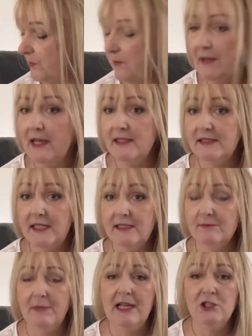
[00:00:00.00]
the Marc
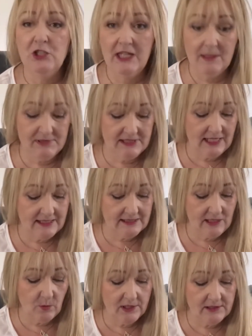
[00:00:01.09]
Jacobs
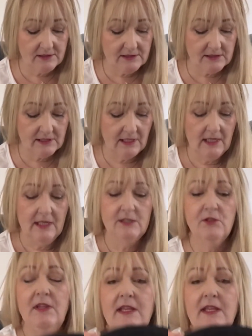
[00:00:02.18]
Daisy ones. So they